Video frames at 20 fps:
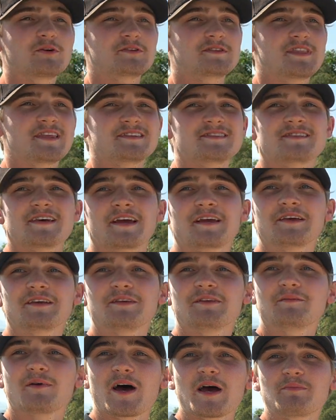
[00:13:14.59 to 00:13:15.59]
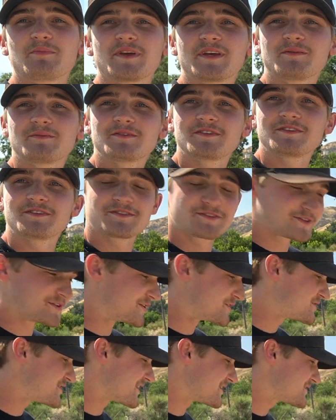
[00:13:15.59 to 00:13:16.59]
the second I-beamed
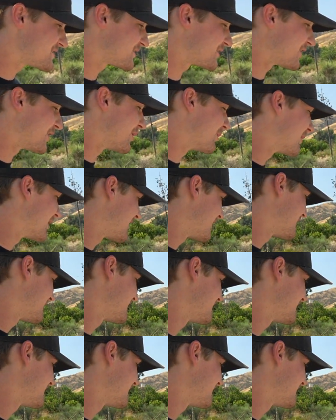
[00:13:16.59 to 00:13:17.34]
third gen Tacoma.